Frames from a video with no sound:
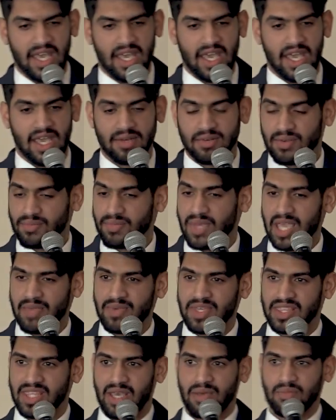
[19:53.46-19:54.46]
And
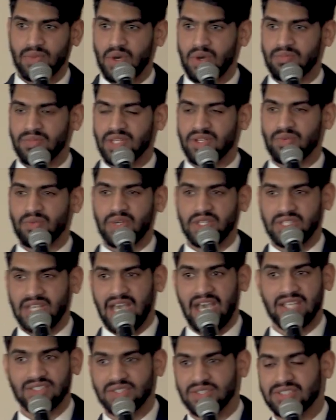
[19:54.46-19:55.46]
maybe in that moment,
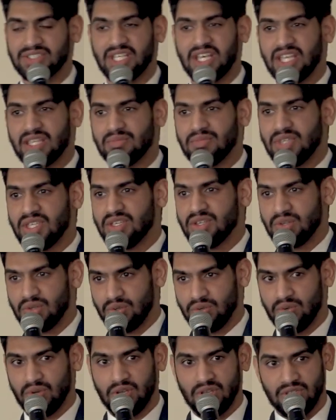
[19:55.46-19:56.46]
as you're telling me
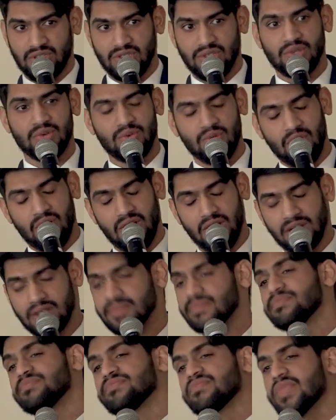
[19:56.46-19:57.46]
who you are,
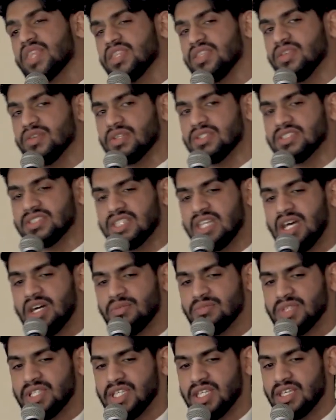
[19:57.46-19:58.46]
you can tell
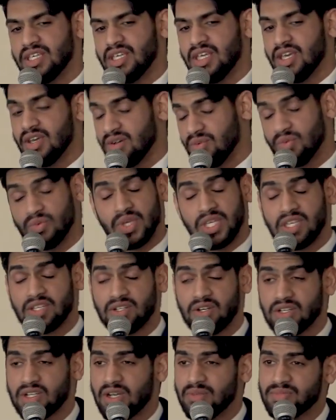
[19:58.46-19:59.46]
me, we can
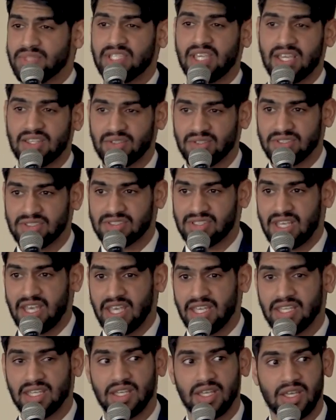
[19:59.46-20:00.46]
all come together and
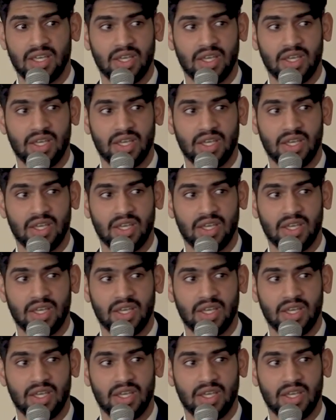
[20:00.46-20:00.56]
say,